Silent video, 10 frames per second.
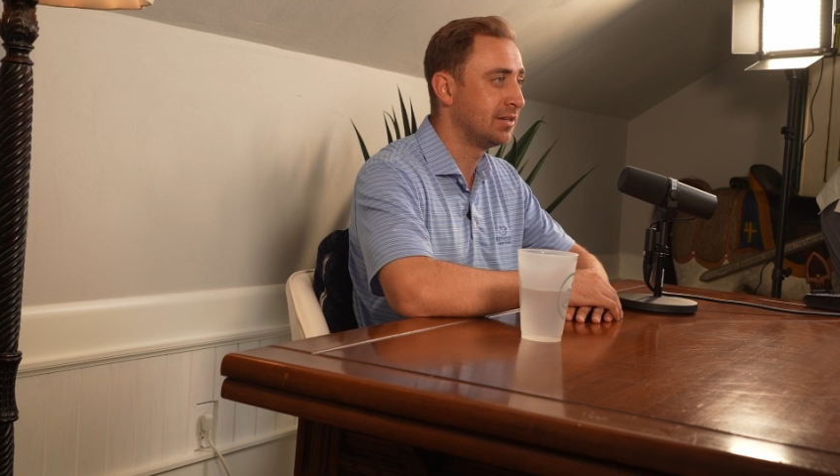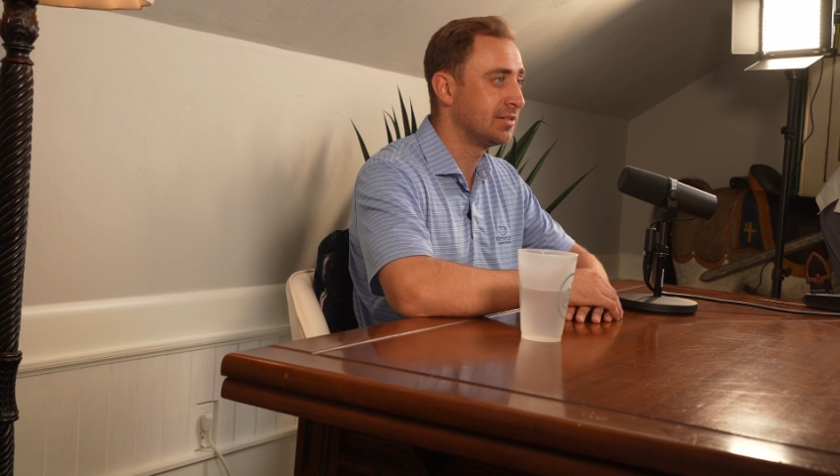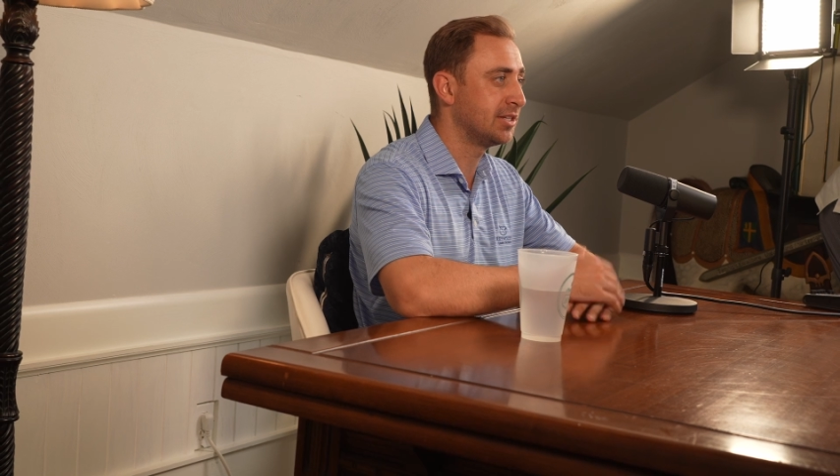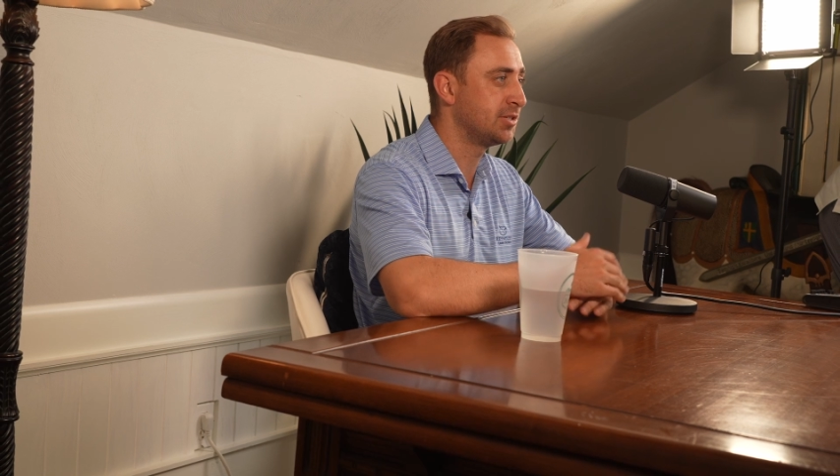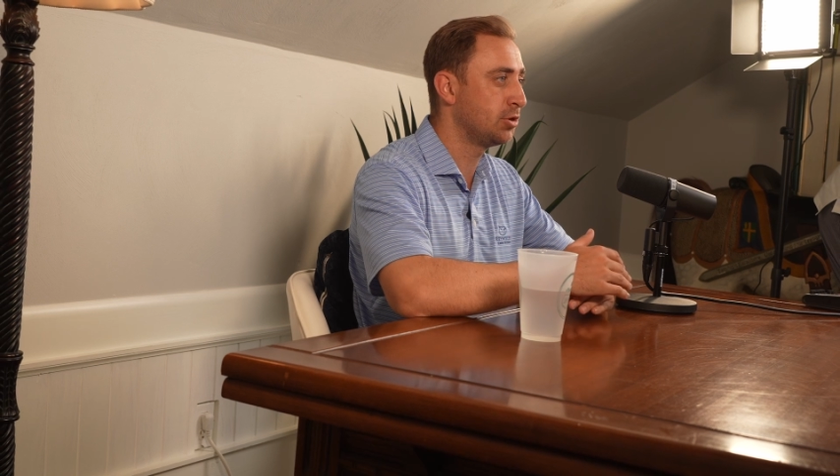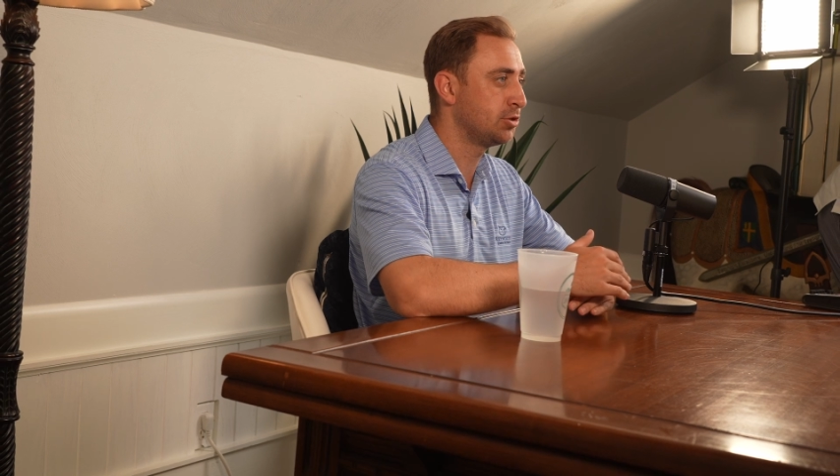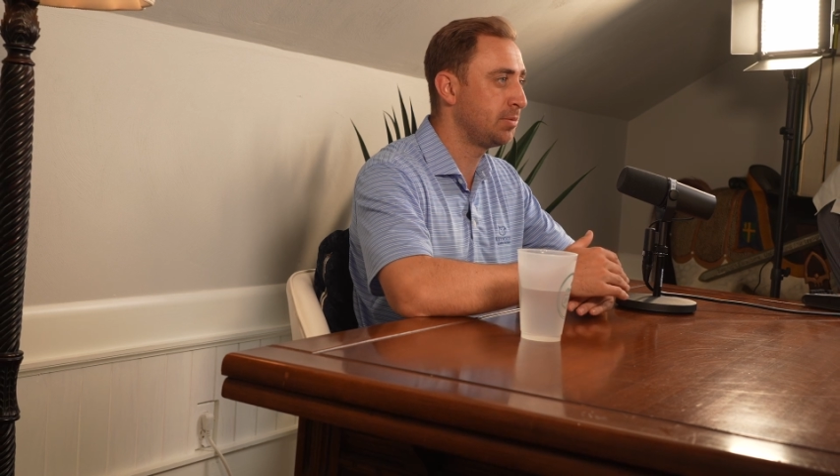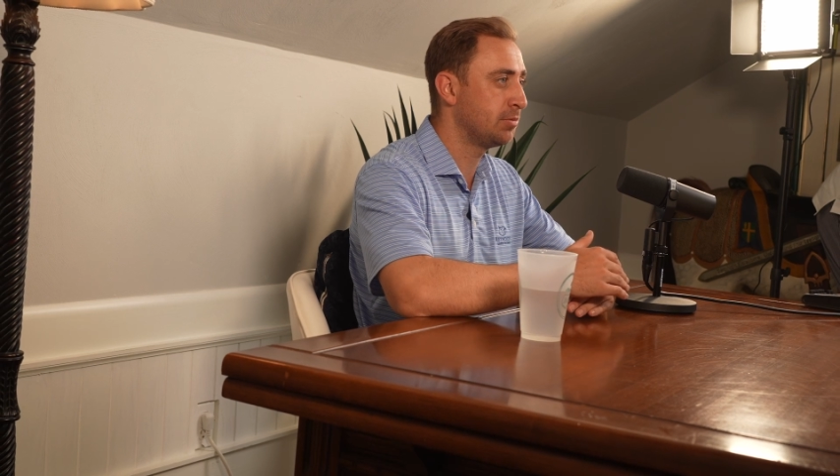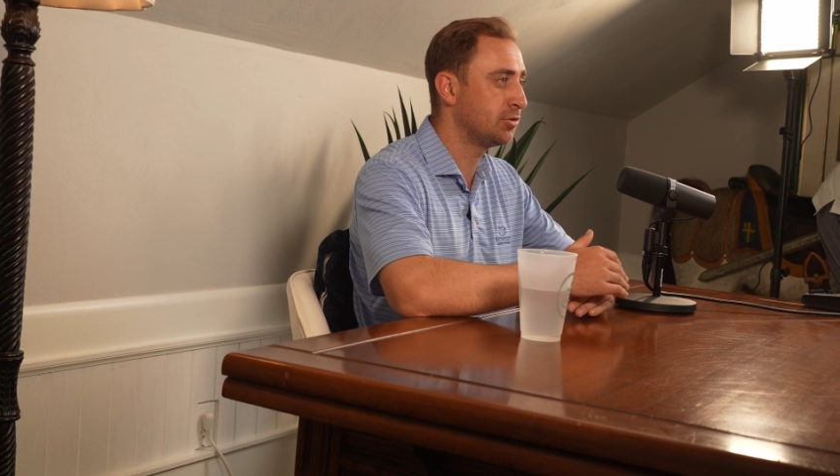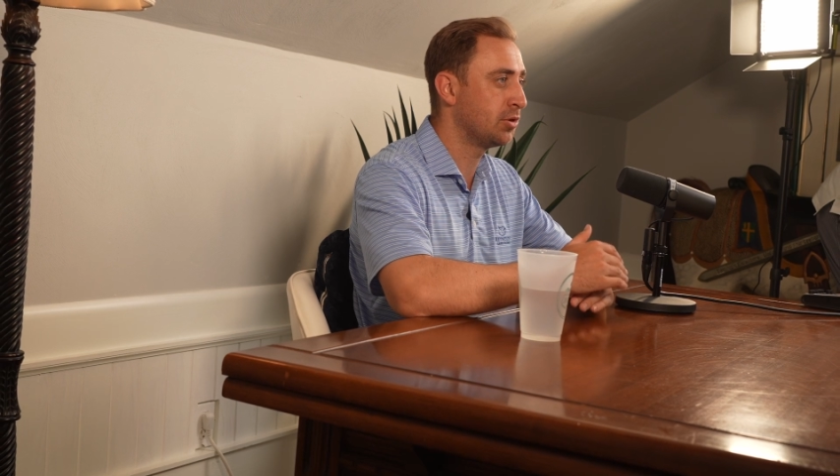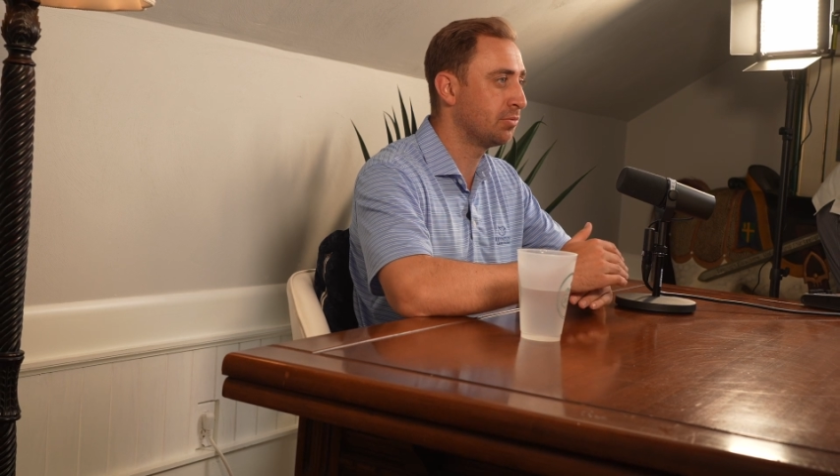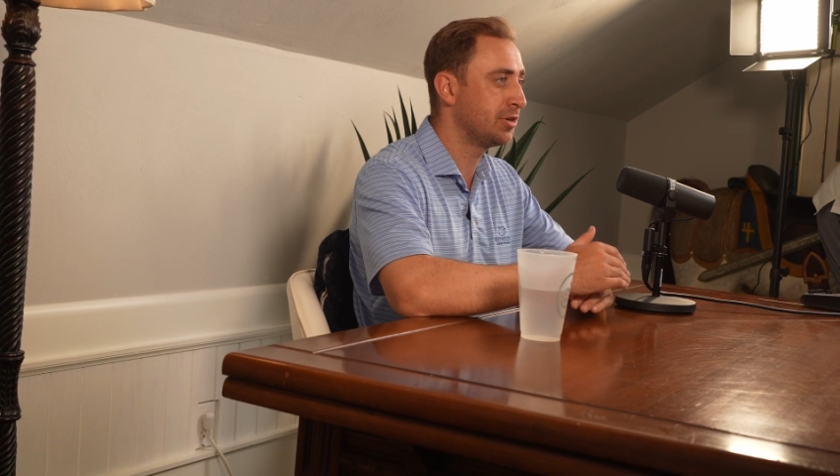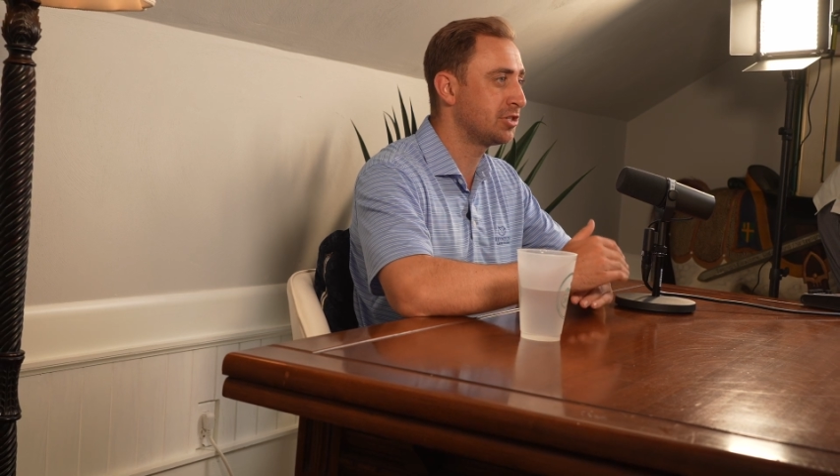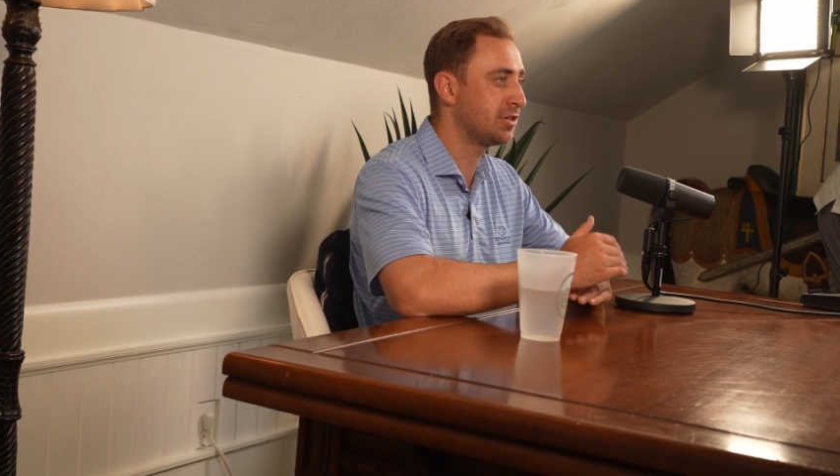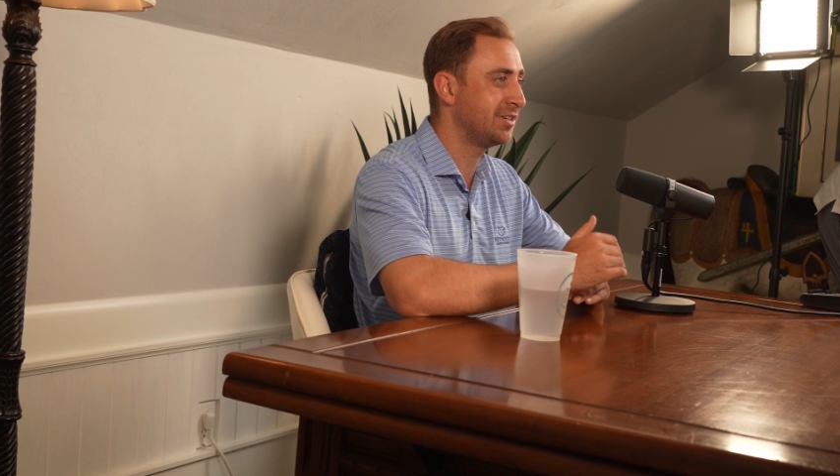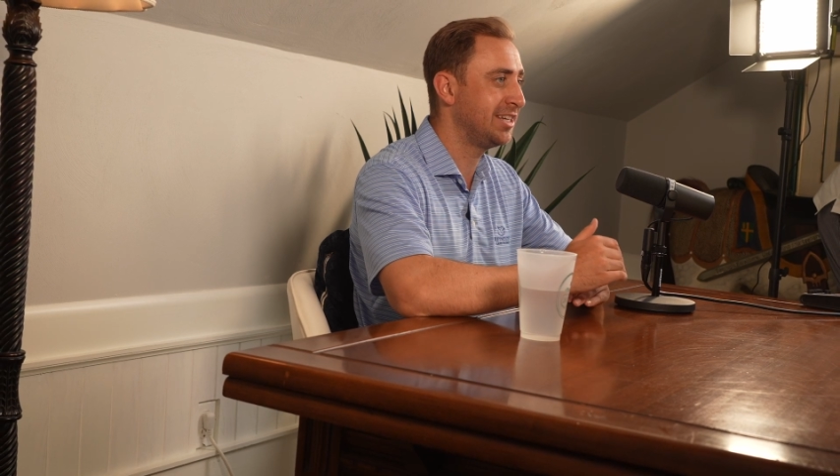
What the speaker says: Since most people don't reach their